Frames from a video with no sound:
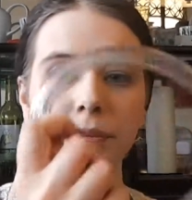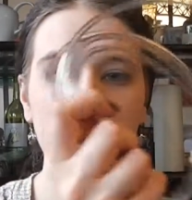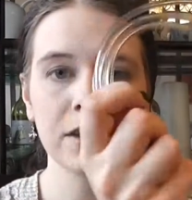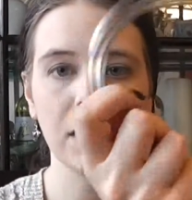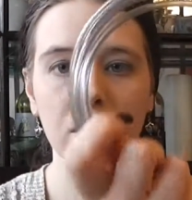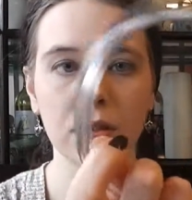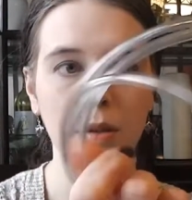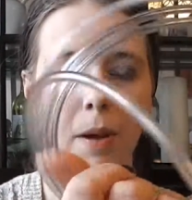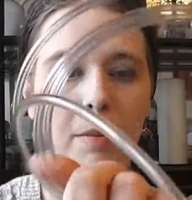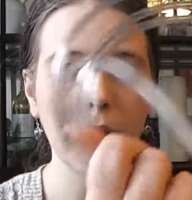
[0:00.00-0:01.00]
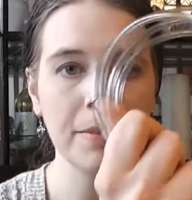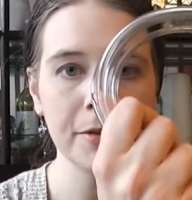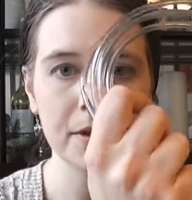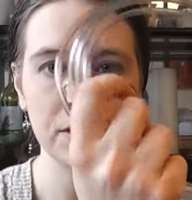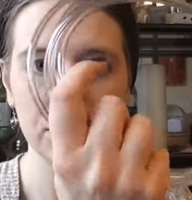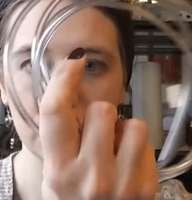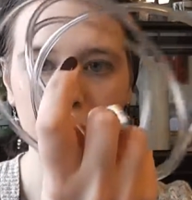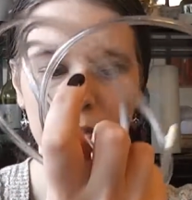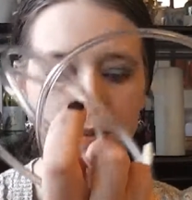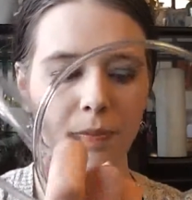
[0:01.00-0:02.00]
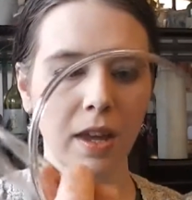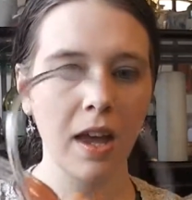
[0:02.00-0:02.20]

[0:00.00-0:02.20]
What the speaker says: So the pump comes with 2 tubes.